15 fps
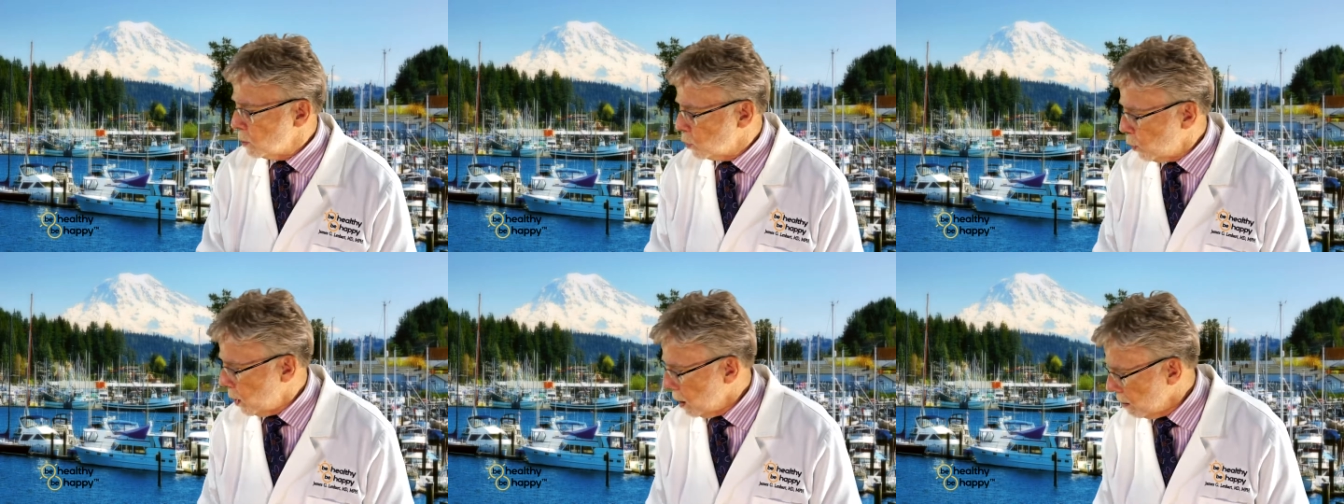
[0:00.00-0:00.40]

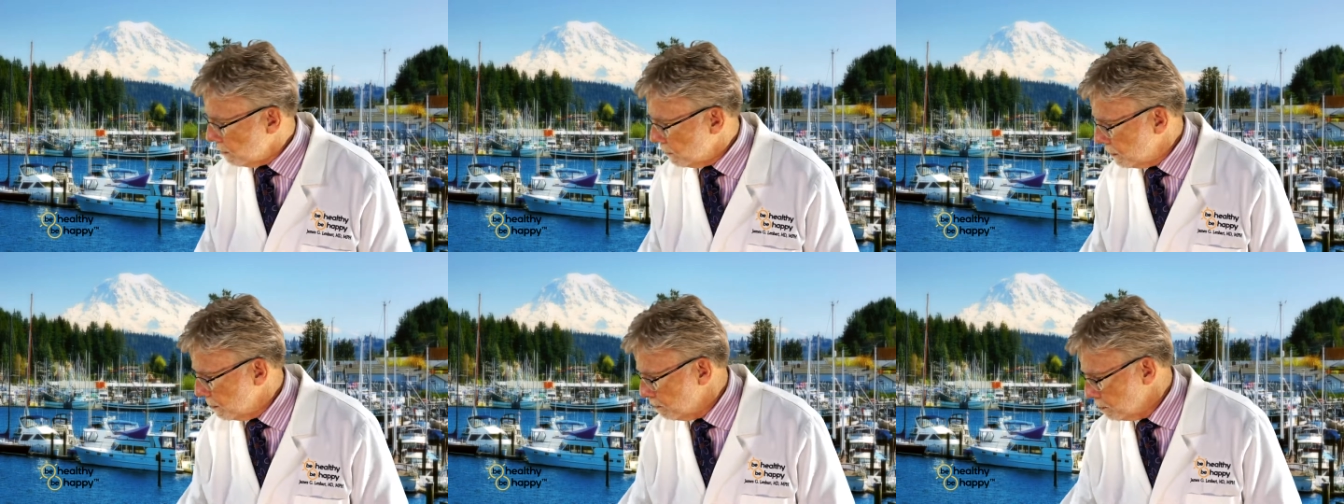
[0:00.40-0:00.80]

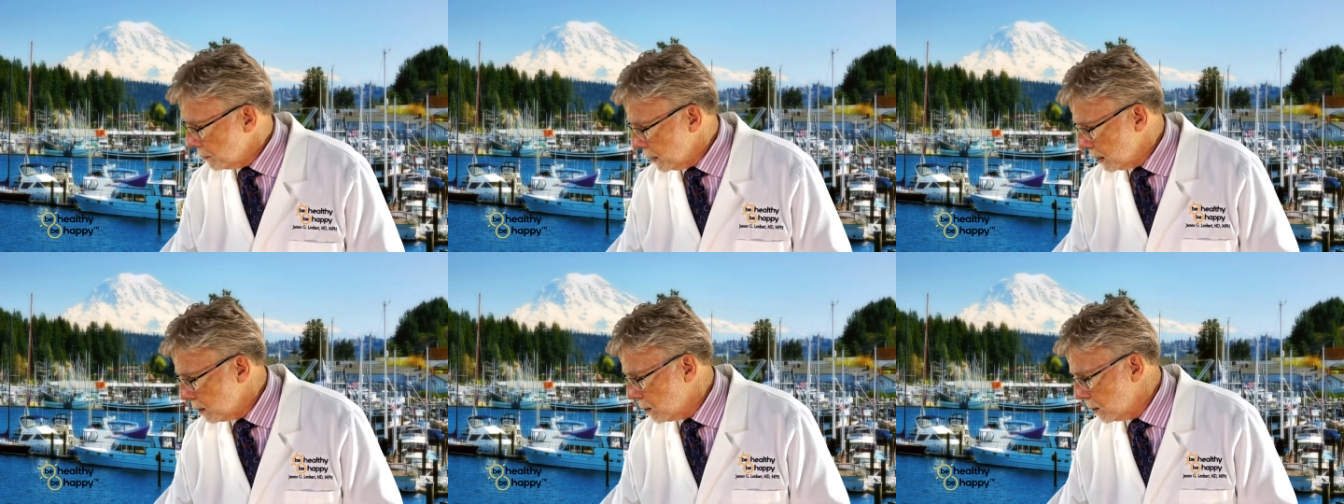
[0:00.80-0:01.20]
twelve
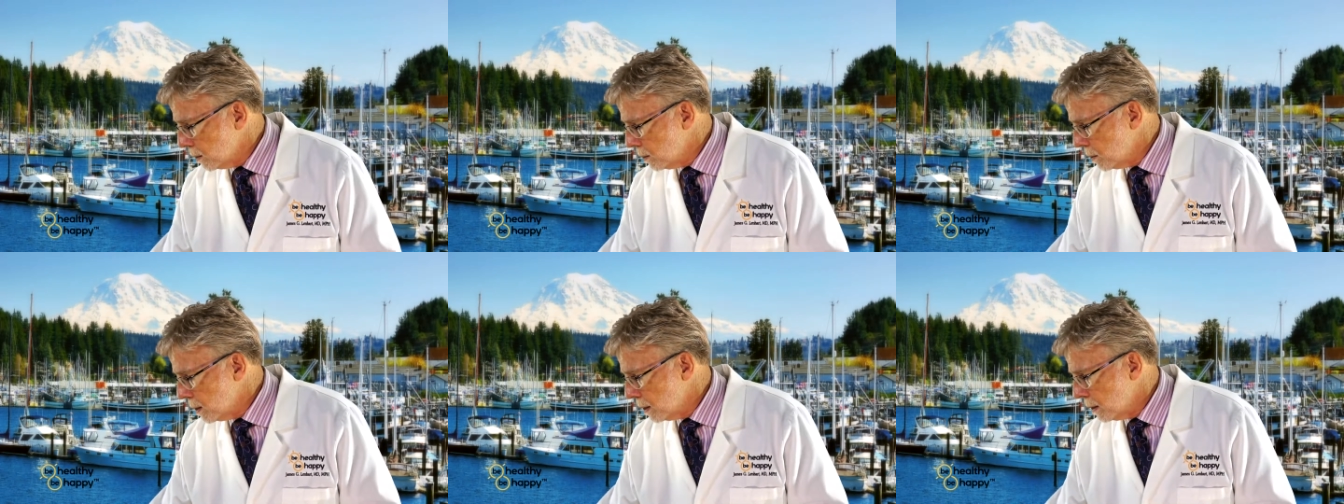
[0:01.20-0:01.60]

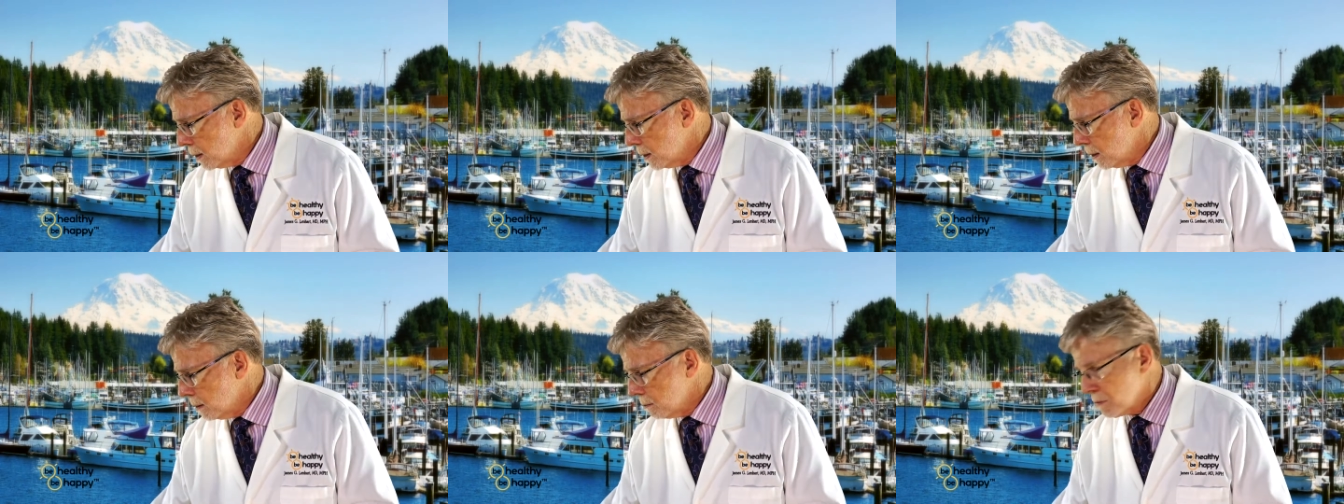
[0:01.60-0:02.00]
include
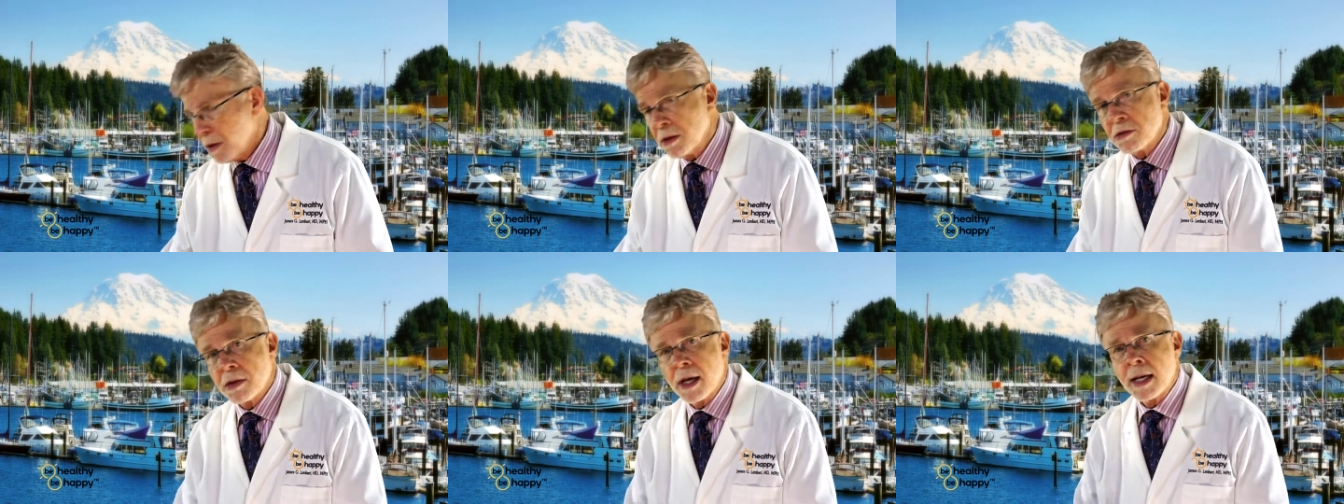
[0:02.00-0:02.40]

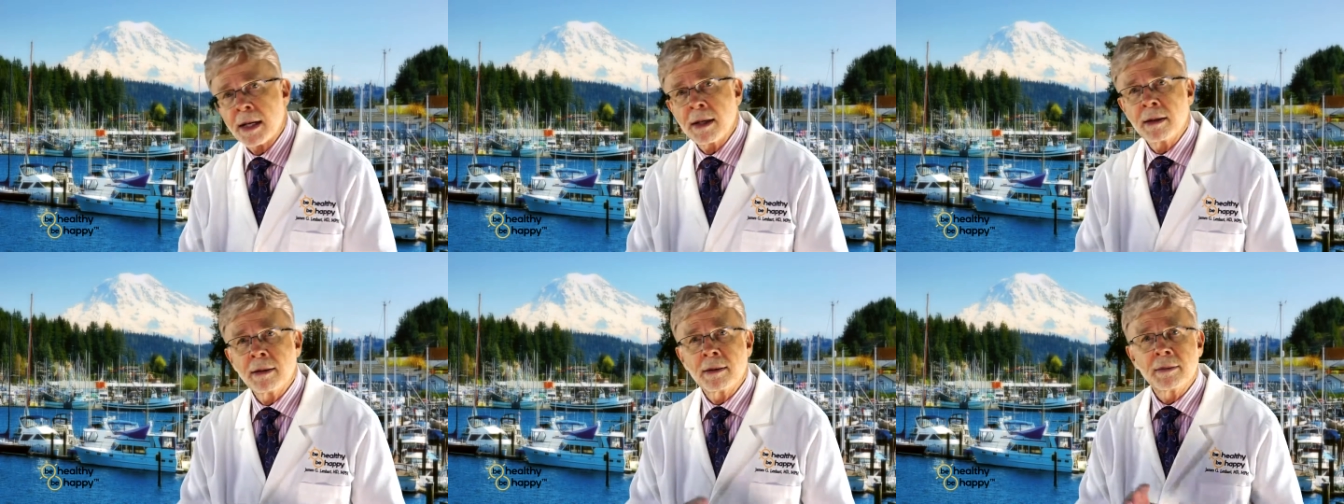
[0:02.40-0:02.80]
things
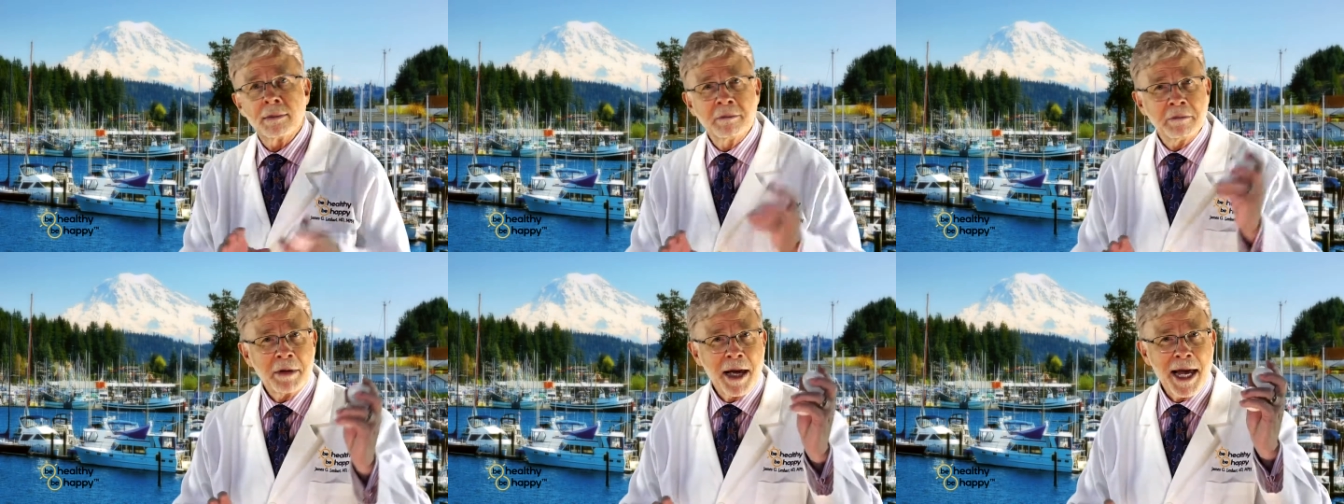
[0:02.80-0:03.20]
like
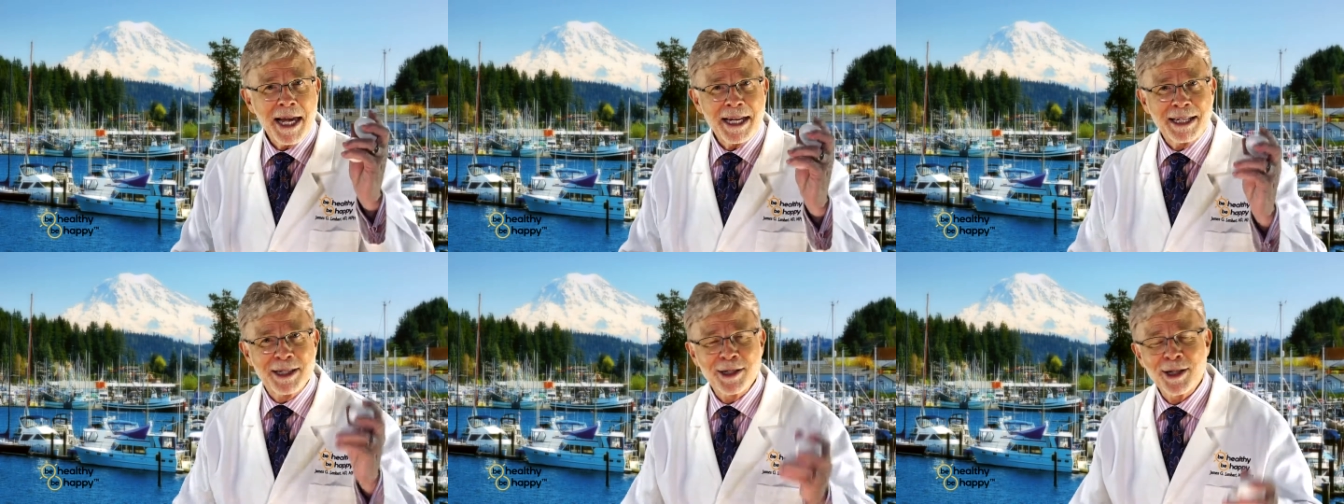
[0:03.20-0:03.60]

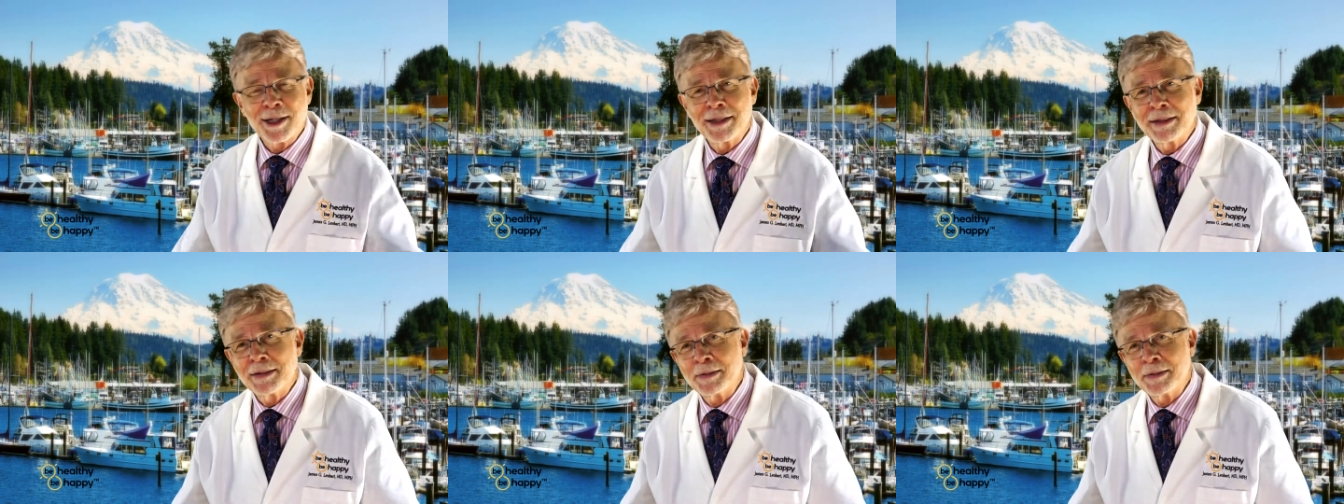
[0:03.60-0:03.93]
eggs,